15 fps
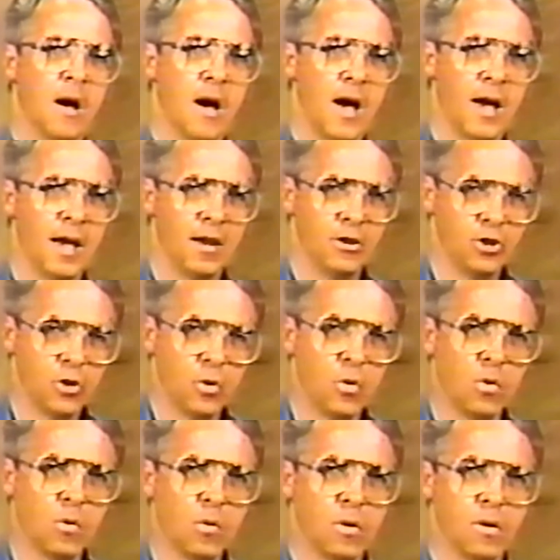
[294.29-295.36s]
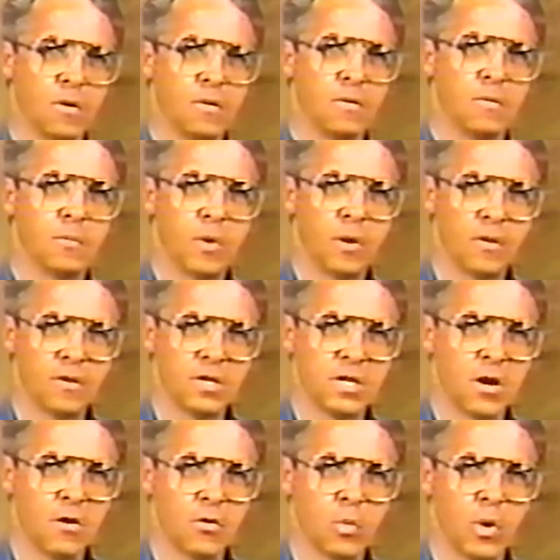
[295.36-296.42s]
I told Brother
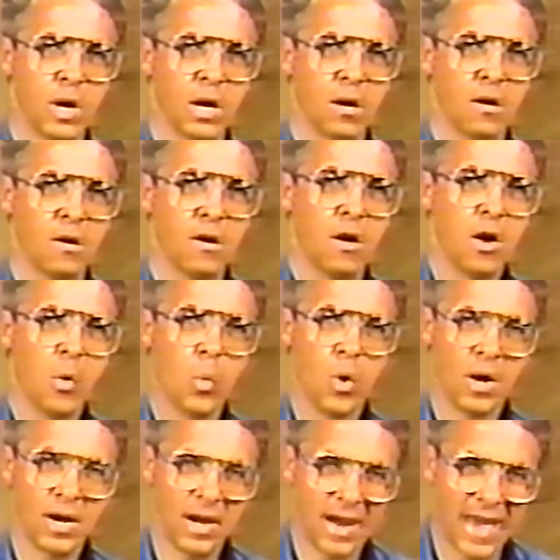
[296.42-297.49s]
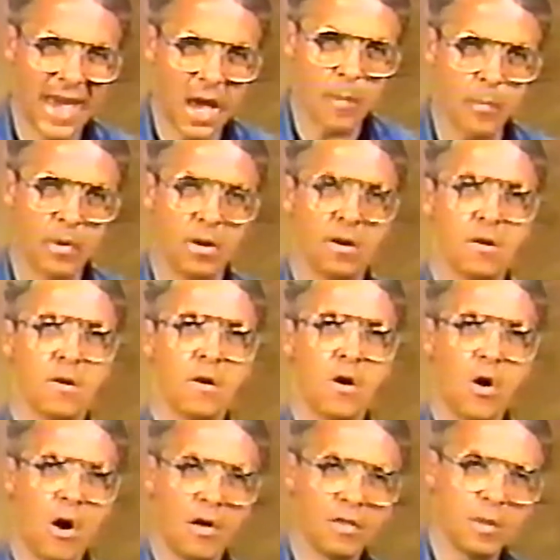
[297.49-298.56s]
Southwick what had happened
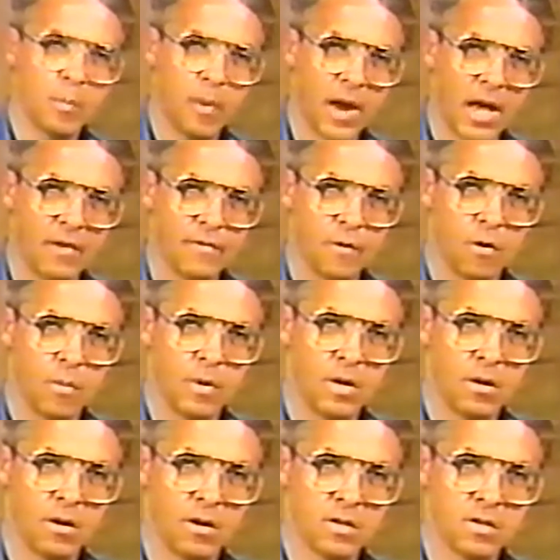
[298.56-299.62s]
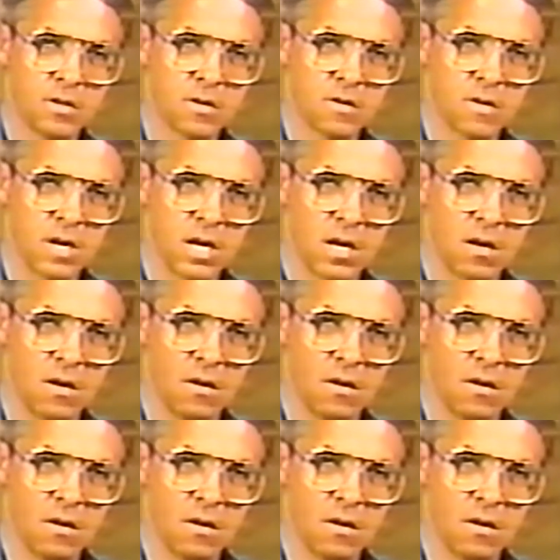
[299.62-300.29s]
on the platform in Dawson Creek,